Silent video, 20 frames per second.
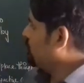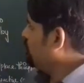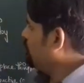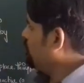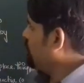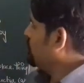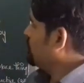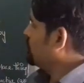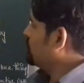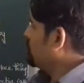the
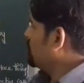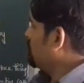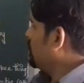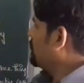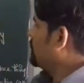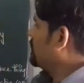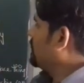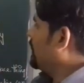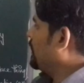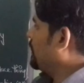person
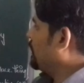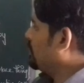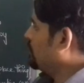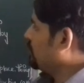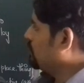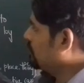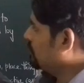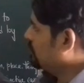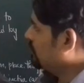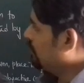or
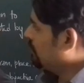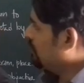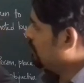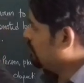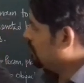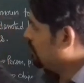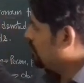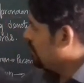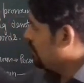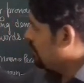thing
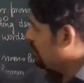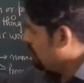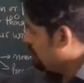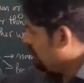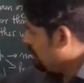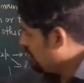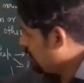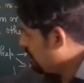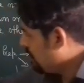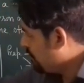the
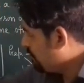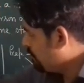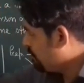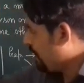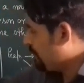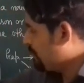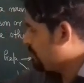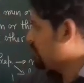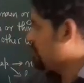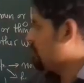
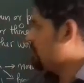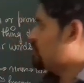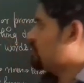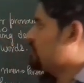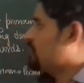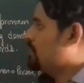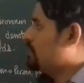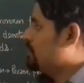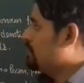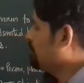
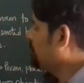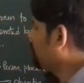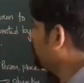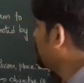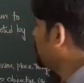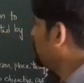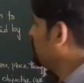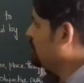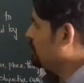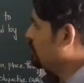preposition
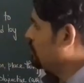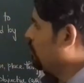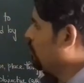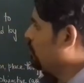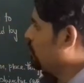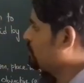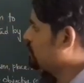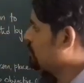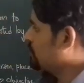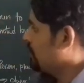
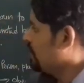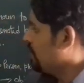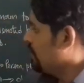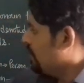denotes,